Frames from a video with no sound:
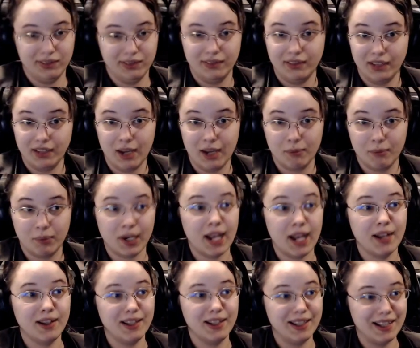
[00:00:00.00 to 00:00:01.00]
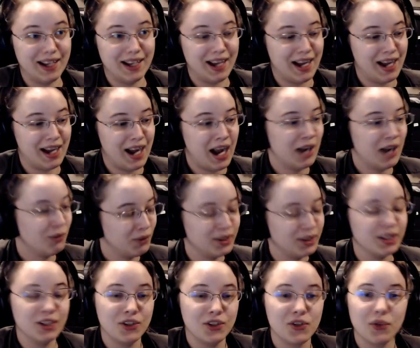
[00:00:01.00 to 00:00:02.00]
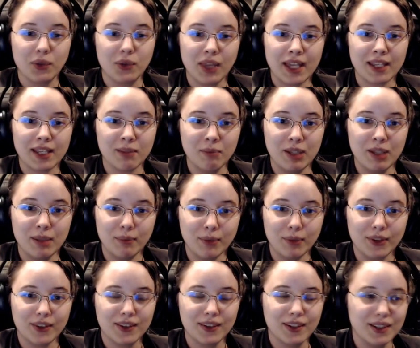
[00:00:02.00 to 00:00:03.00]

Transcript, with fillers: yeah, but I really do like memes.